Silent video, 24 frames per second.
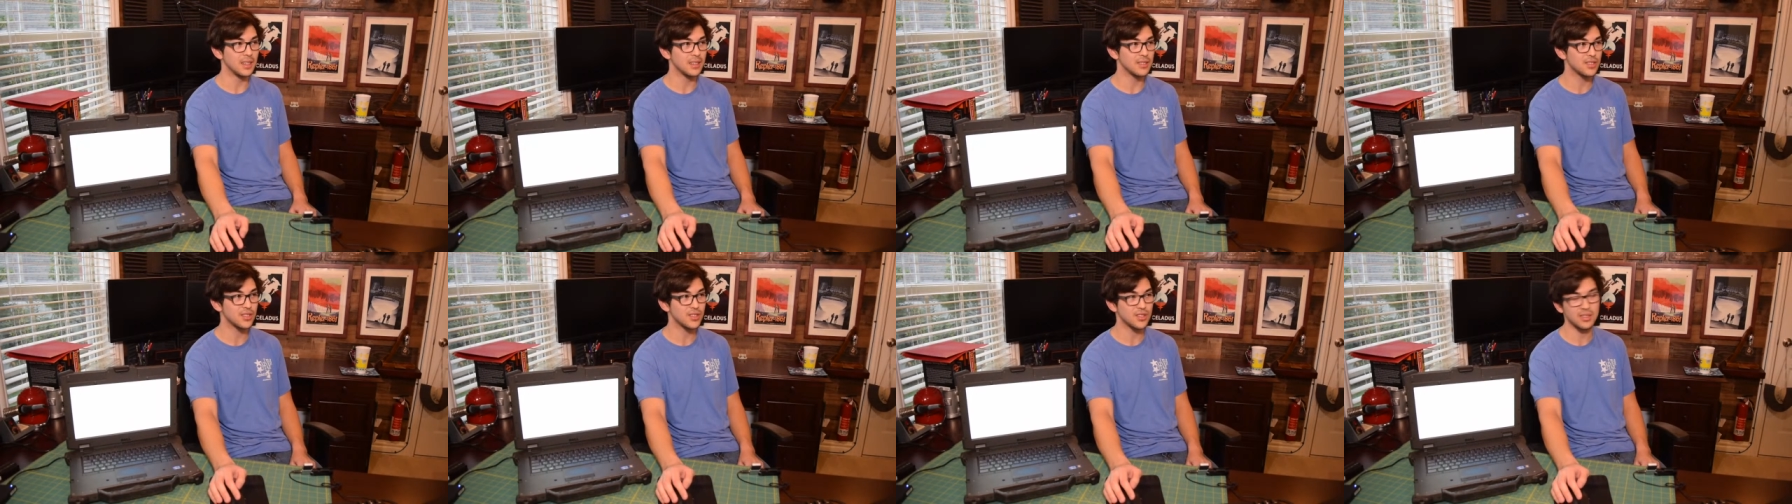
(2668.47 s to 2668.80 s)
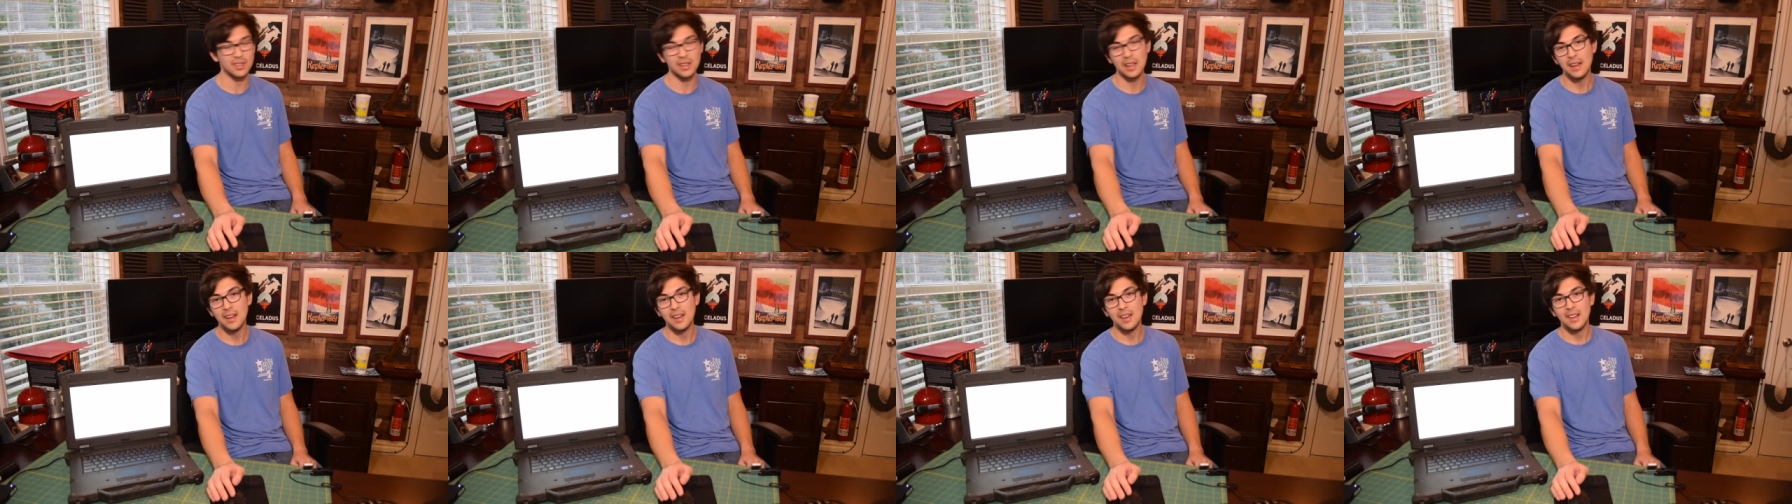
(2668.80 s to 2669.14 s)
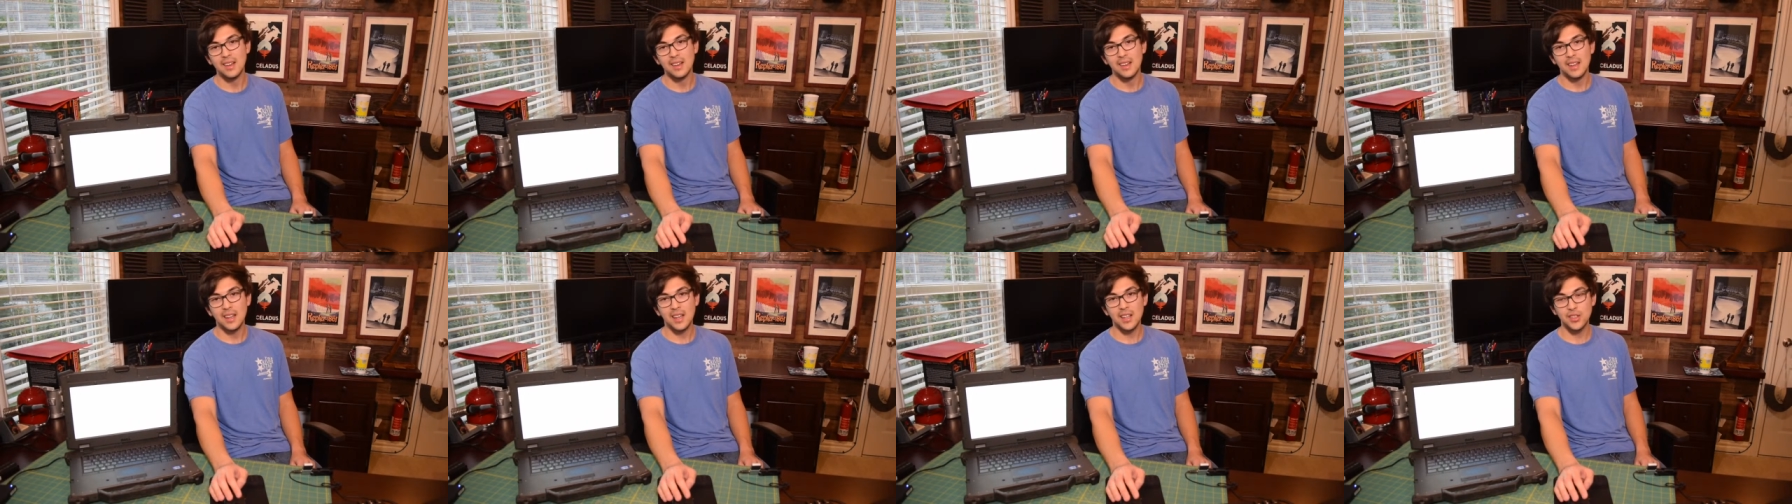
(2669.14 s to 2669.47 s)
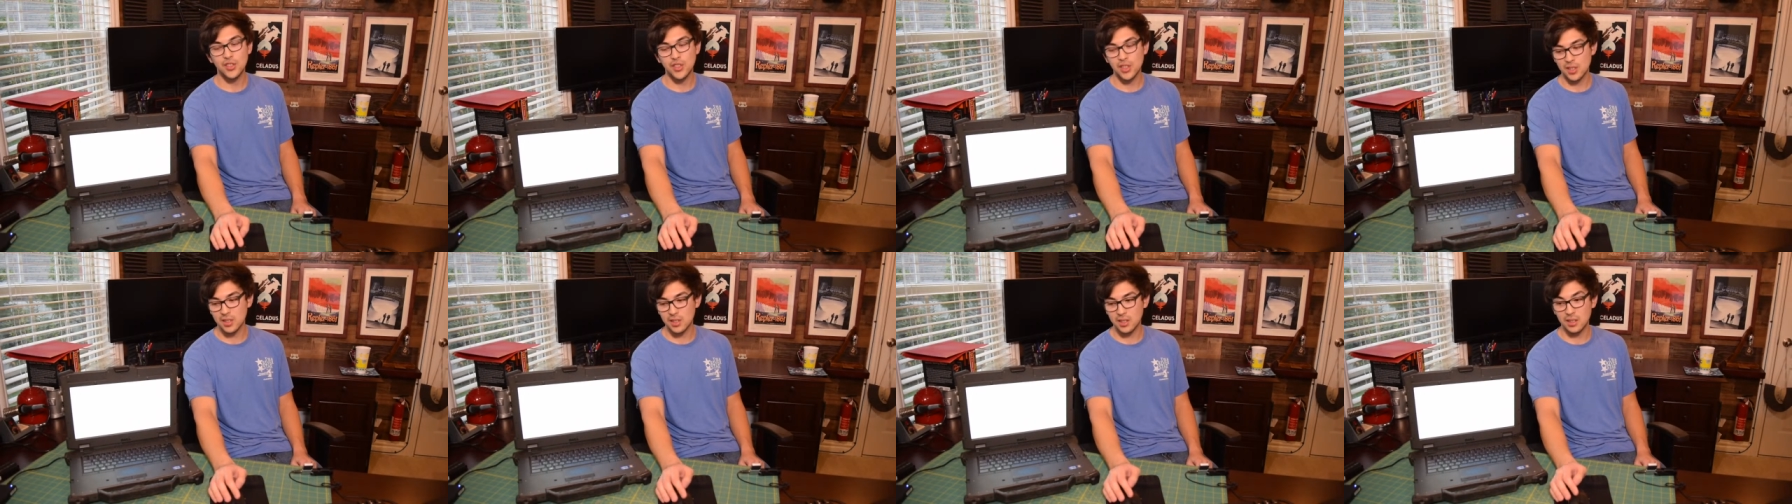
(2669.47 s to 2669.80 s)
It's,
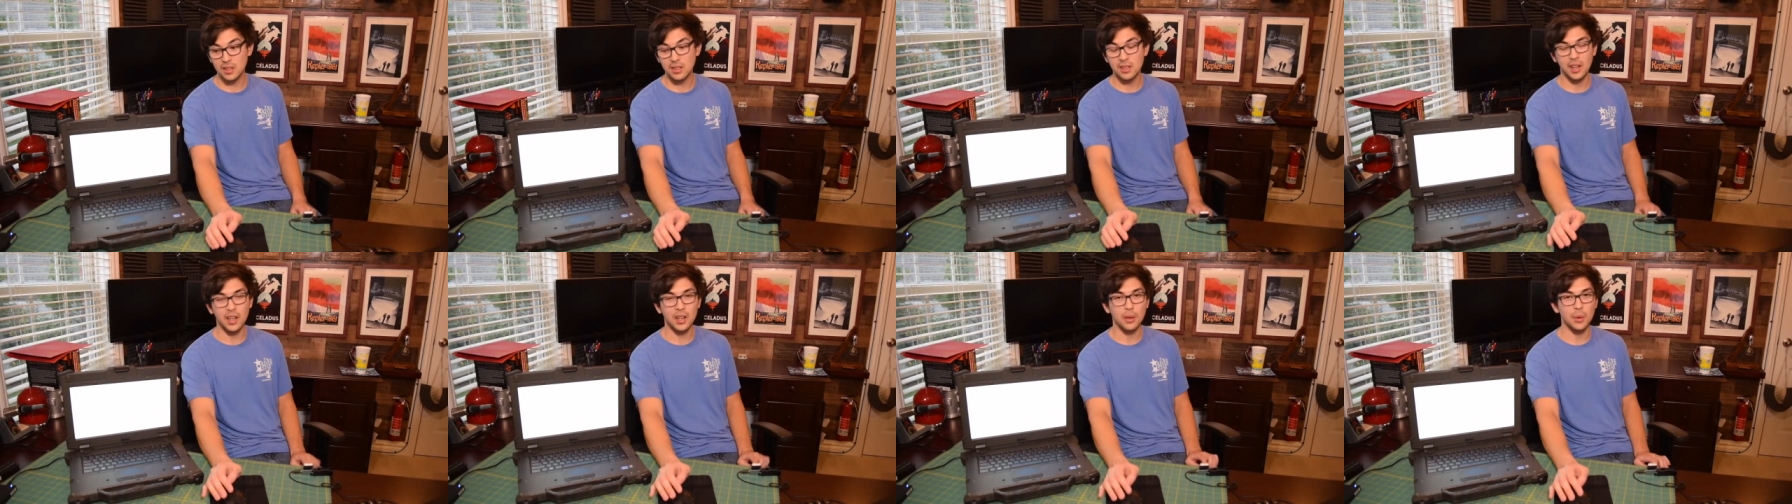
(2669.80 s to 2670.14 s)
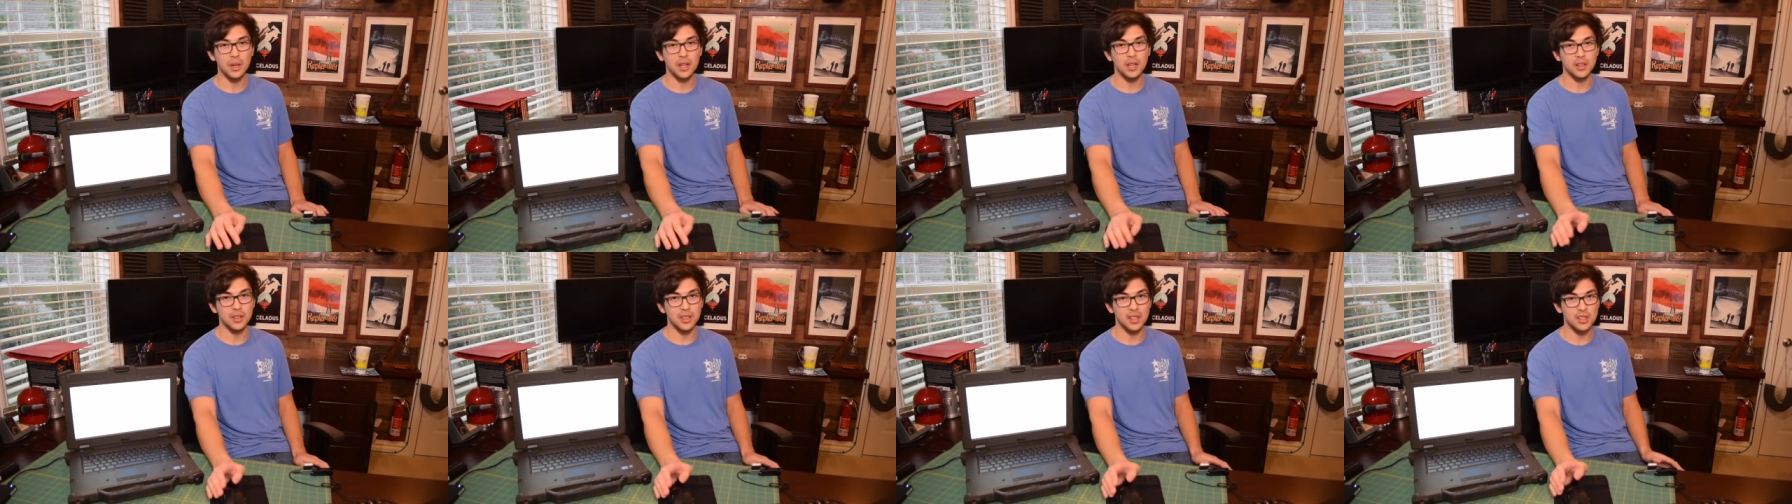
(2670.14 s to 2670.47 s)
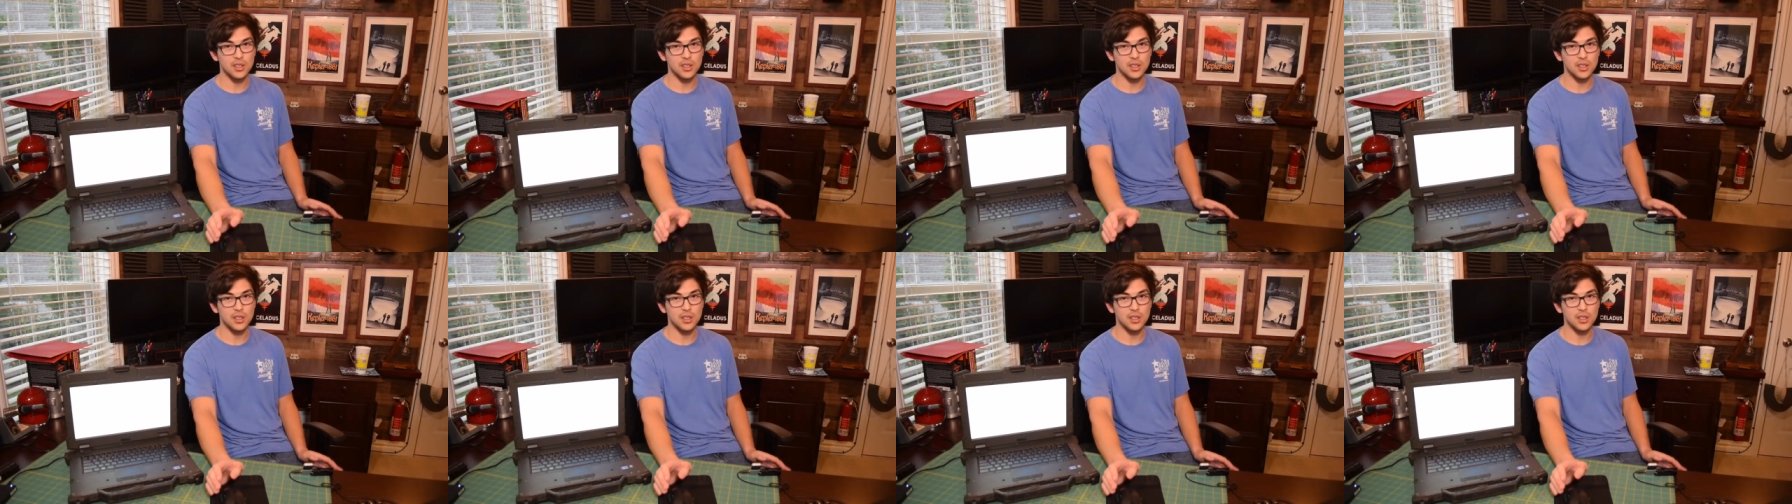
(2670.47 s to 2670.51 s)
it's just gonna take a while.